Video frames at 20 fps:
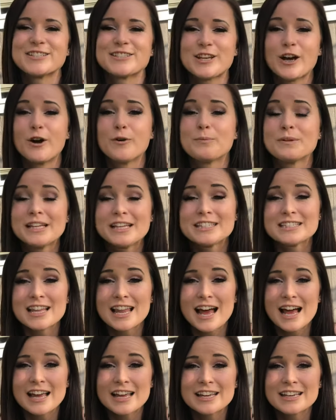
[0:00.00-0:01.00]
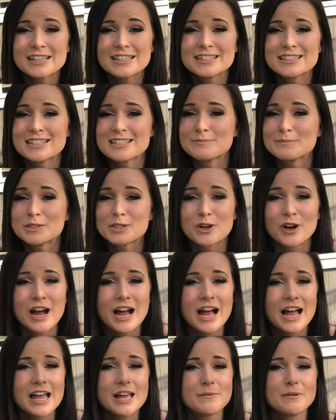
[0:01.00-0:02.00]
So please like,
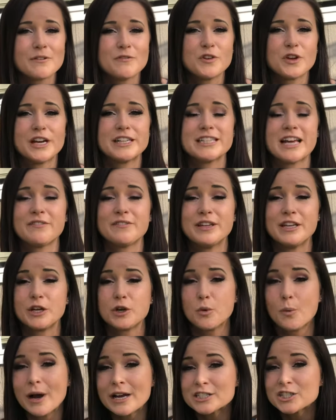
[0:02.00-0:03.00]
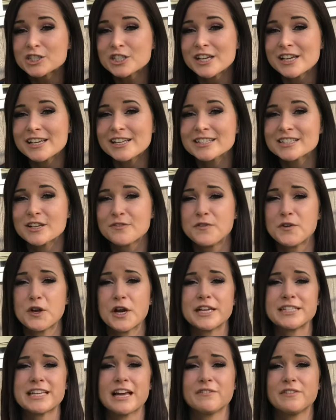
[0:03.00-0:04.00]
subscribe. If you guys have any questions, if you
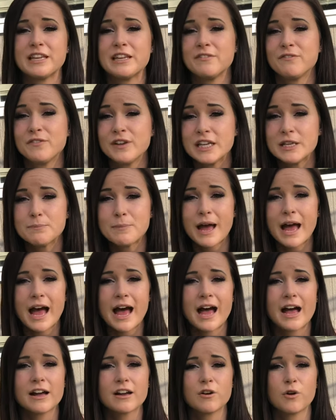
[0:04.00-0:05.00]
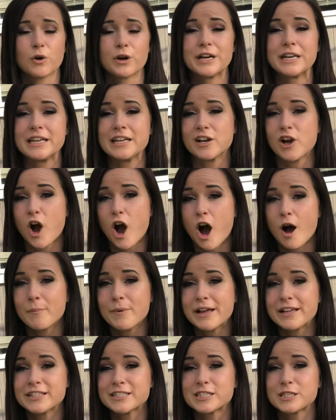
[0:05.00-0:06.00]
guys have any feedback or any
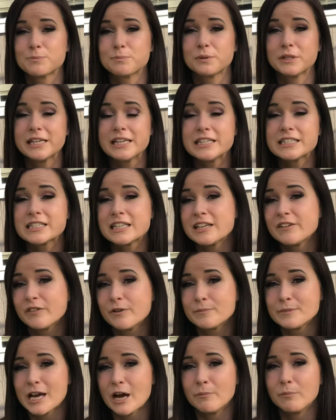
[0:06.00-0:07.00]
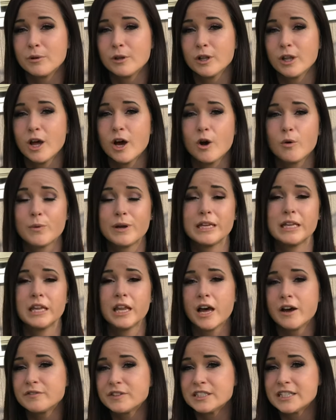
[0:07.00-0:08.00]
comments, please leave them down below. We'd
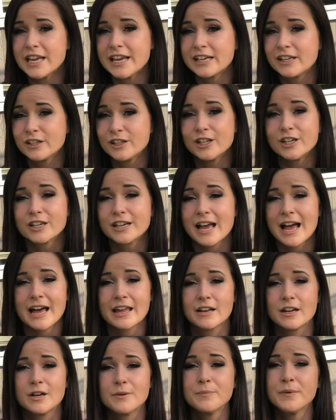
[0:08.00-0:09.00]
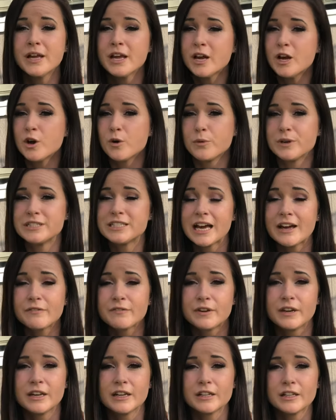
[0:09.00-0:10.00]
love to take a look at them. We
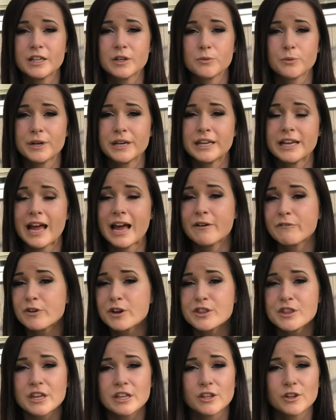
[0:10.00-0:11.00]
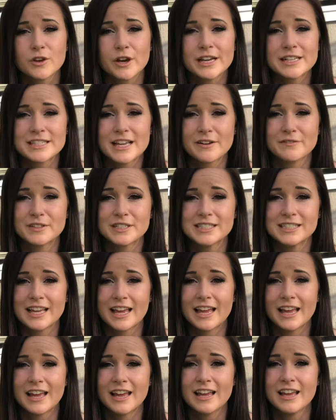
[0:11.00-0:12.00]
definitely read everything you guys have to
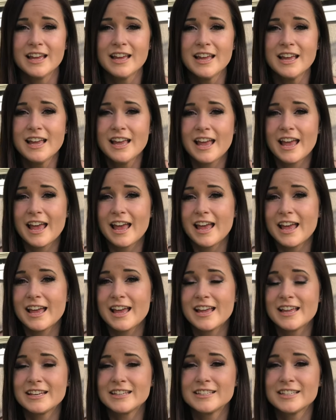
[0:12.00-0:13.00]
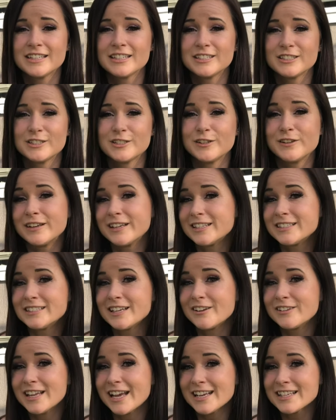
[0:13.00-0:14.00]
say, and tune in
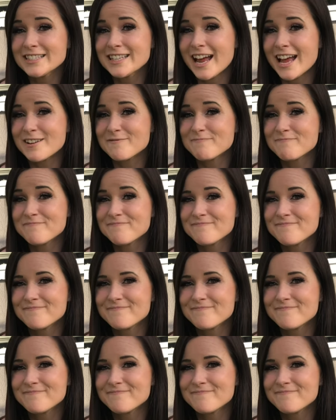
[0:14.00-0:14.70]
till next time.